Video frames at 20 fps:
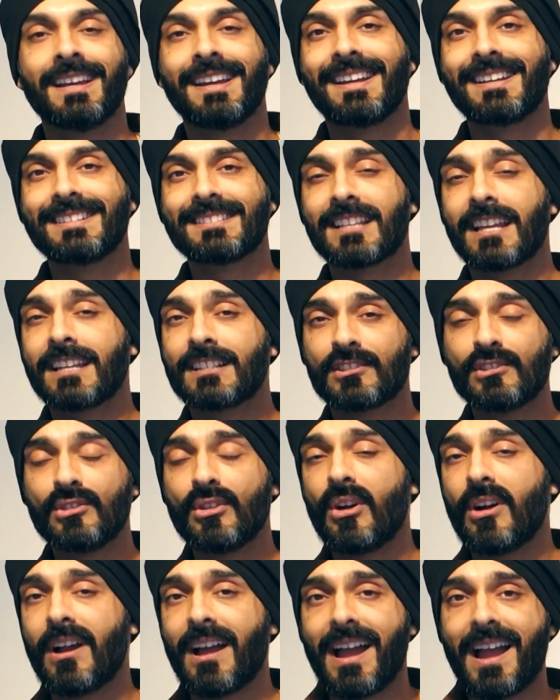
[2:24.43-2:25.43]
It's
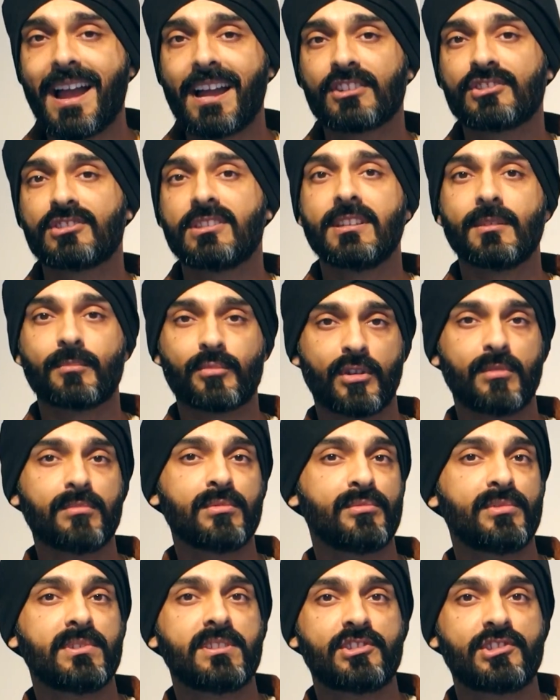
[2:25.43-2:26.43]
not actually a
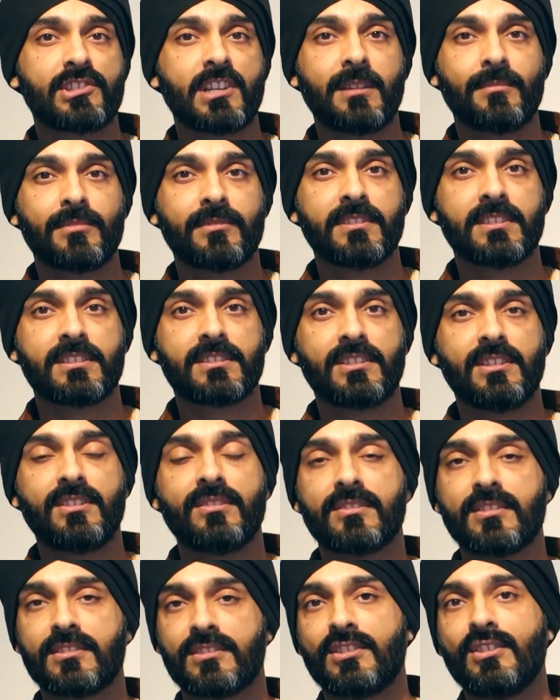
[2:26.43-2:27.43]
problem with the shape of this
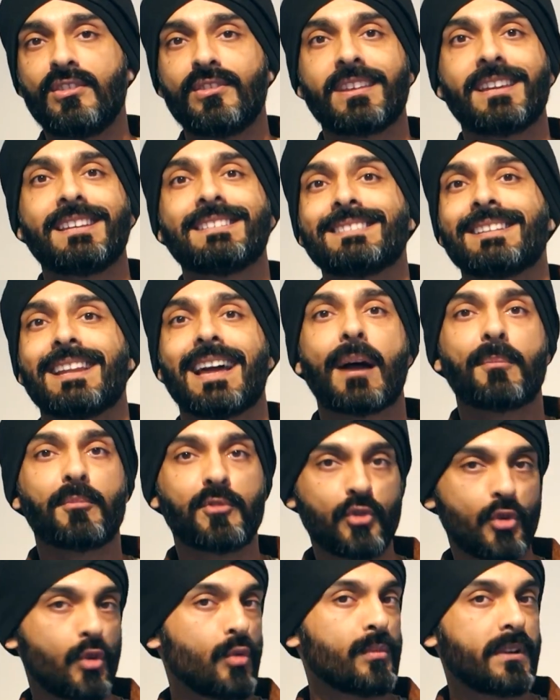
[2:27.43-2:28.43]
tooth. The tooth isn't
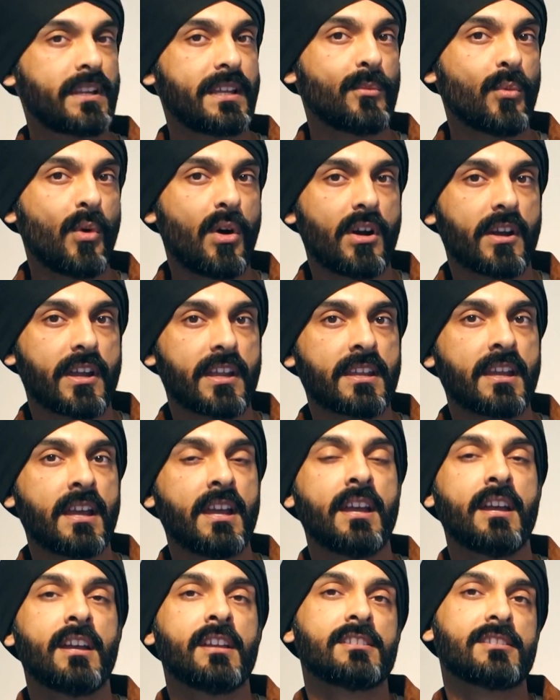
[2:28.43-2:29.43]
abnormally wide.
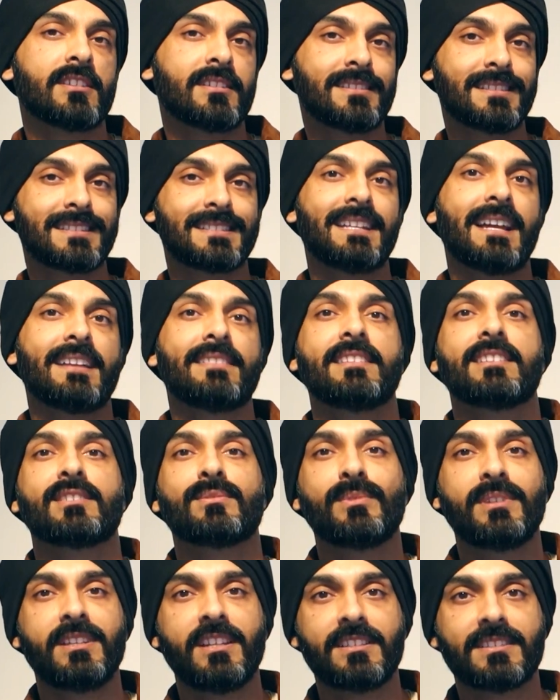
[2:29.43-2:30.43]
To understand this,
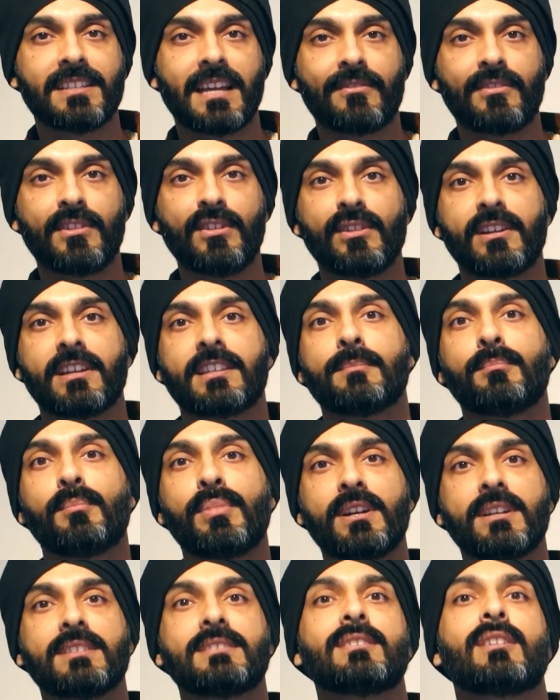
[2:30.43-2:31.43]
we need to have a look at the
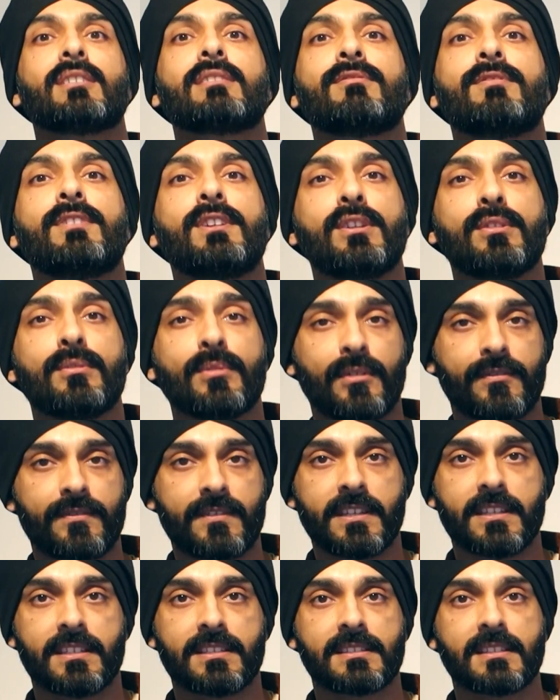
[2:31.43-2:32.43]
bird's eye view of
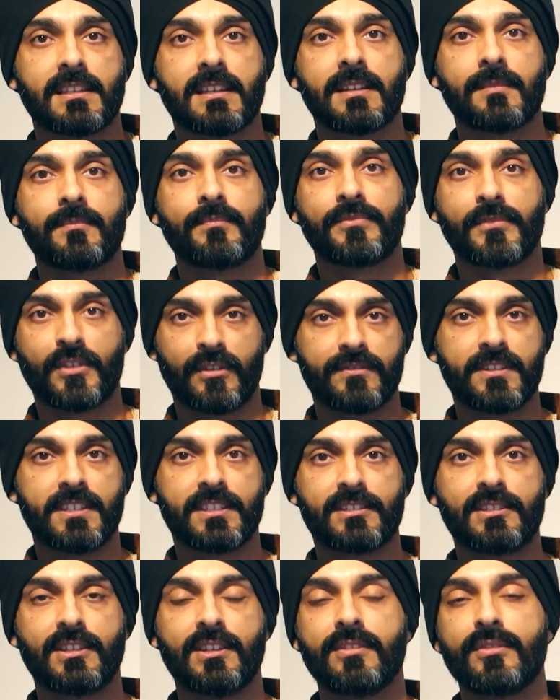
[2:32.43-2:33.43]

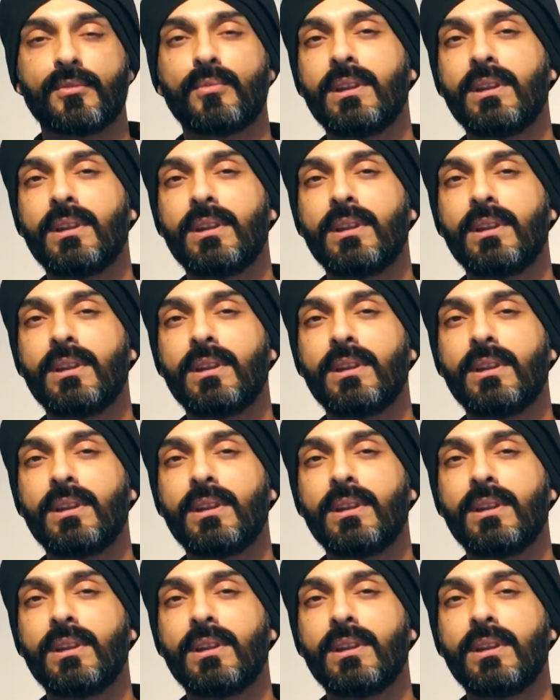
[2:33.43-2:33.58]
this tooth.